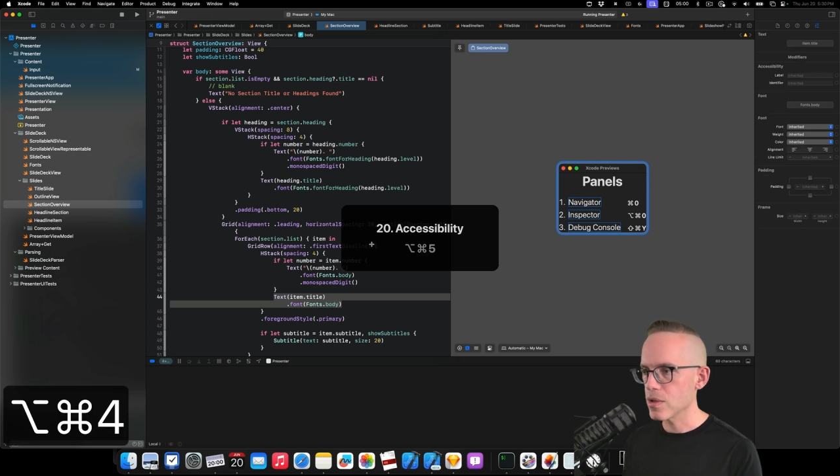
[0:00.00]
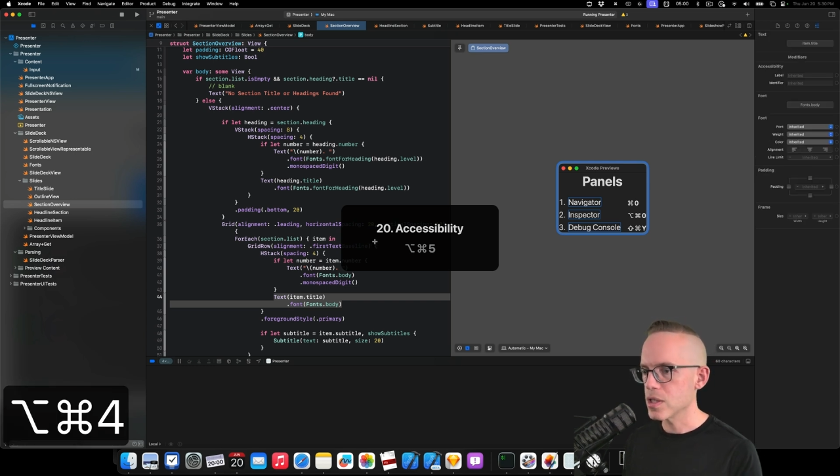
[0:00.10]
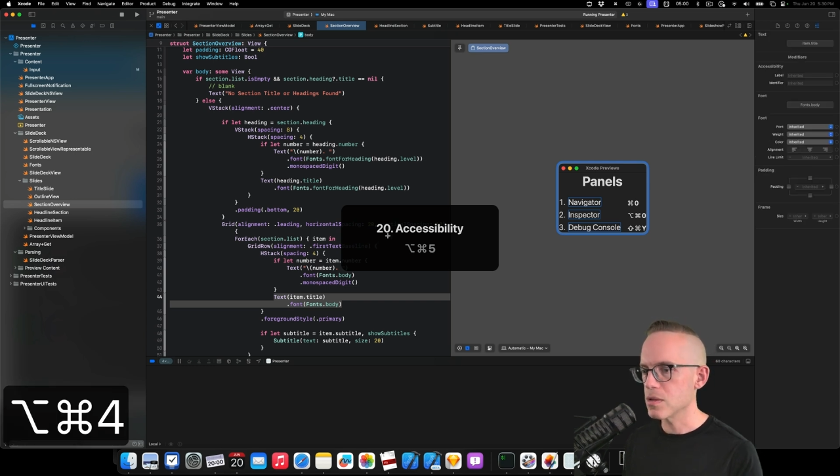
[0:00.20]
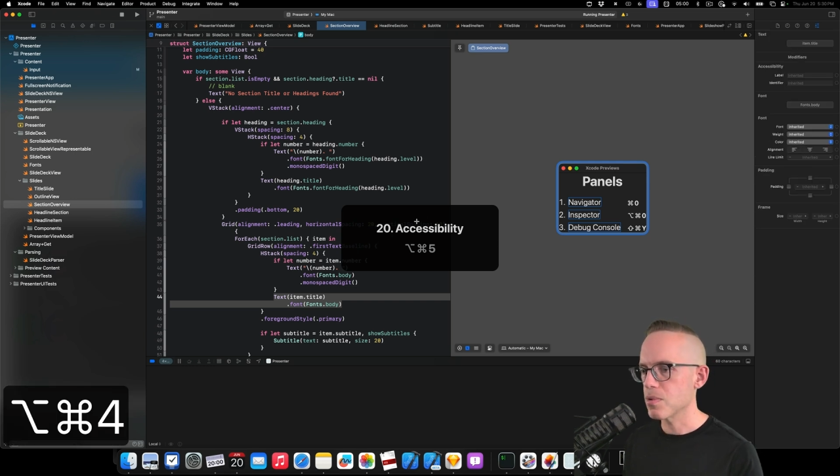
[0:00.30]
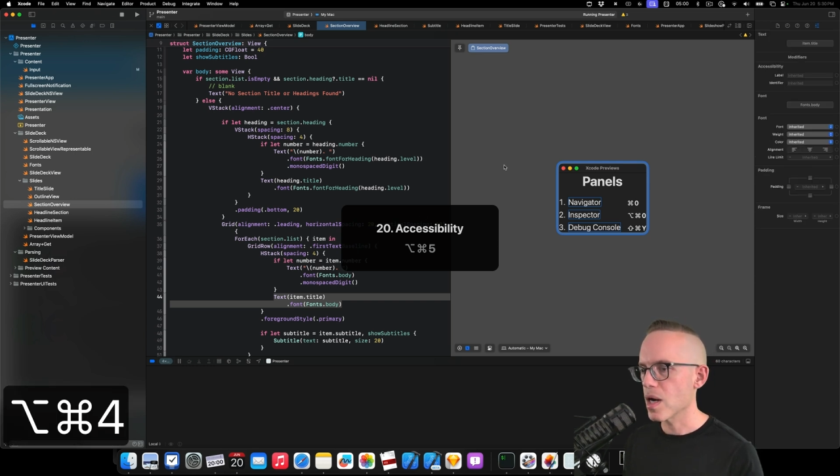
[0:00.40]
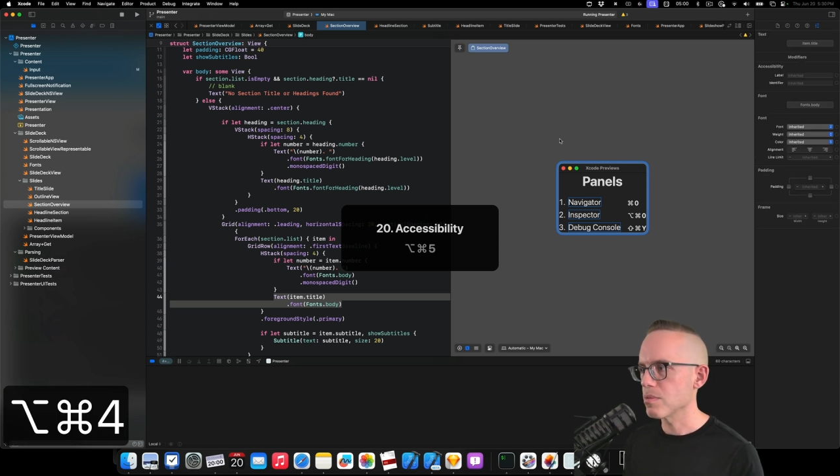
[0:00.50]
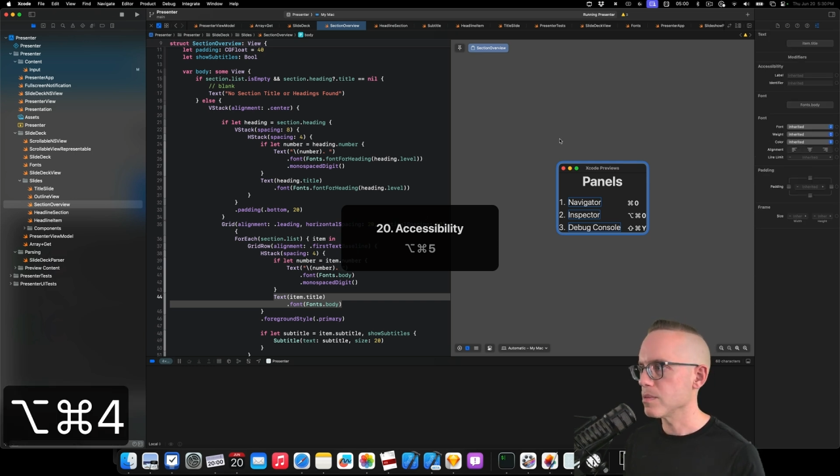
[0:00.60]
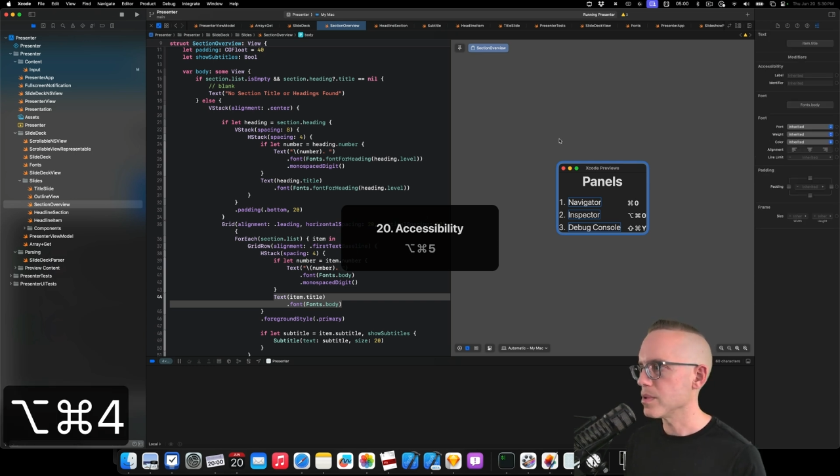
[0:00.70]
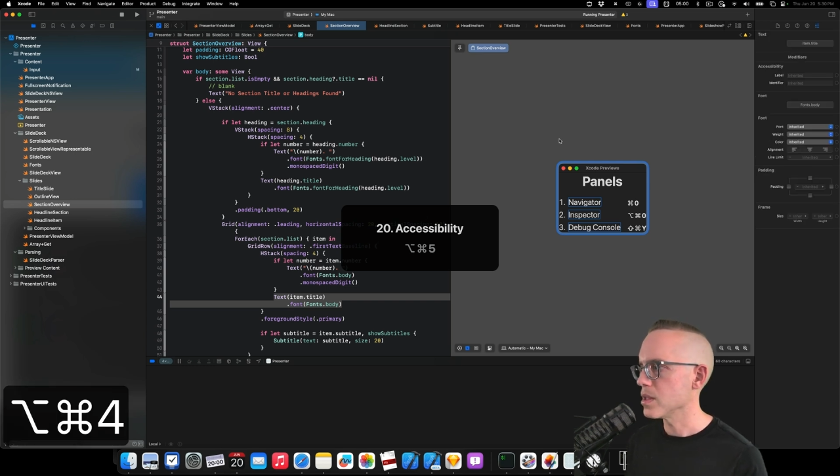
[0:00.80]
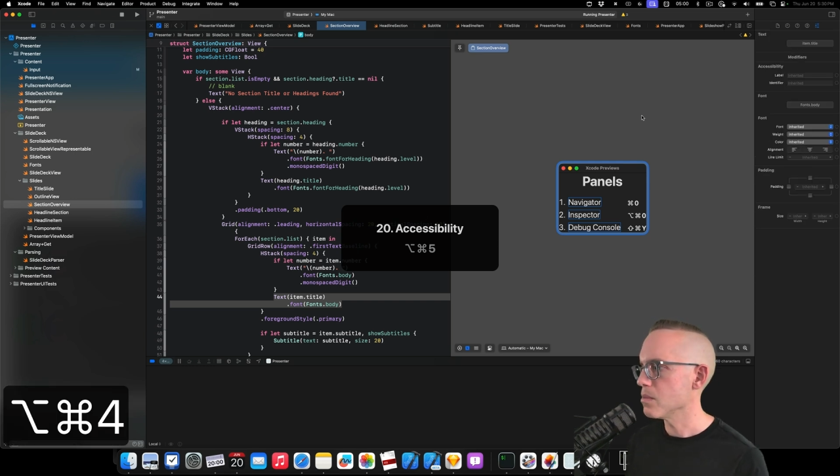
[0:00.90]
this is
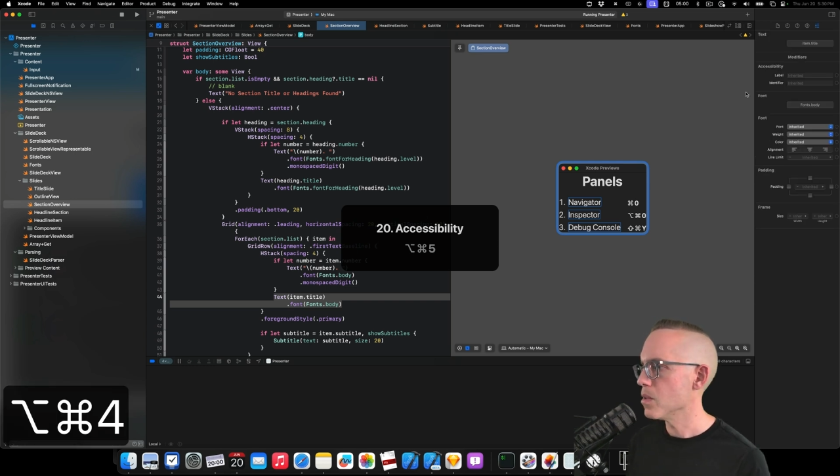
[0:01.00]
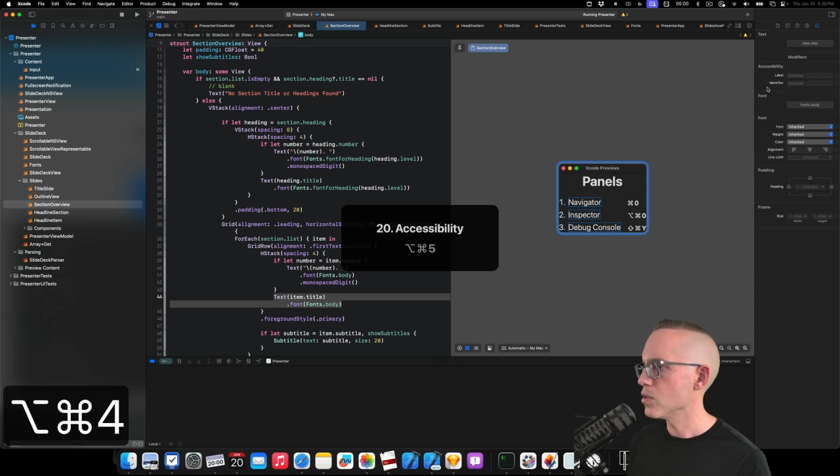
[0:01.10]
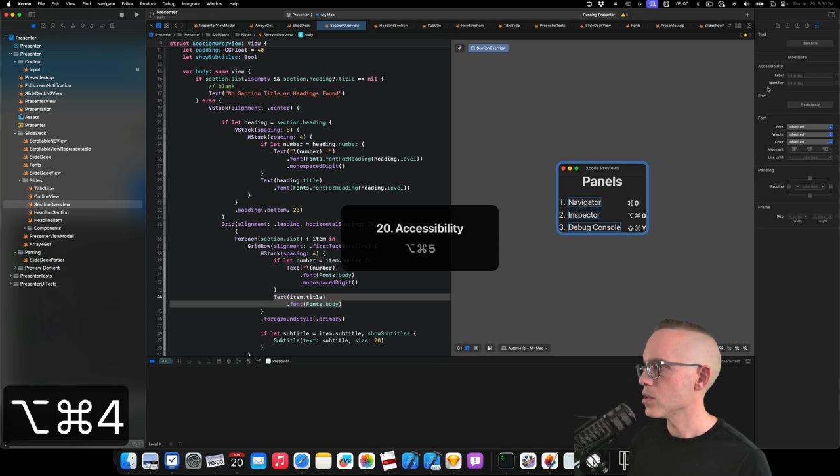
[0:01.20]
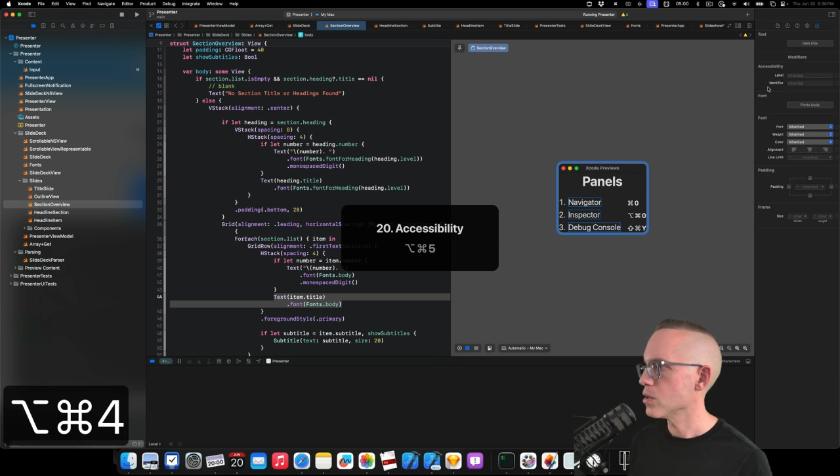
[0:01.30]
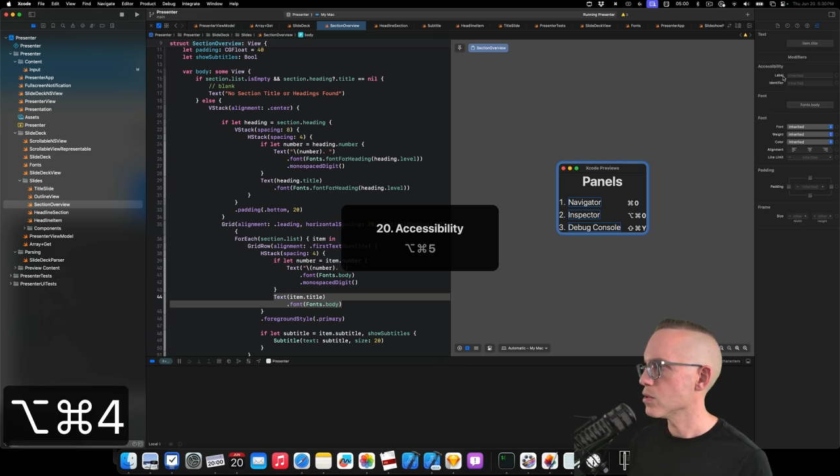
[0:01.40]
probably the most